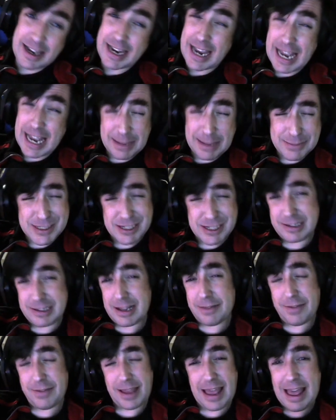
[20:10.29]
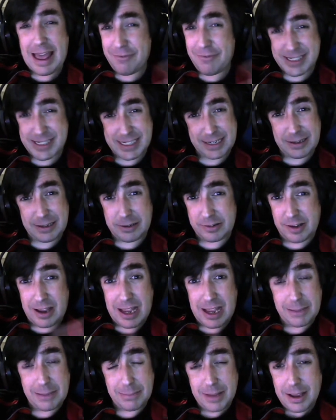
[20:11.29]
I absolutely love it every single
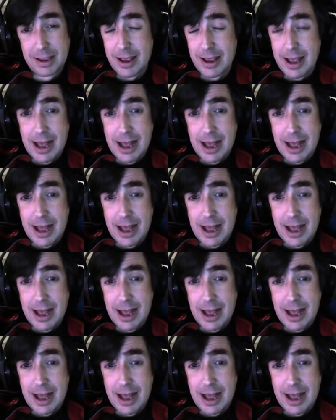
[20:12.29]
time.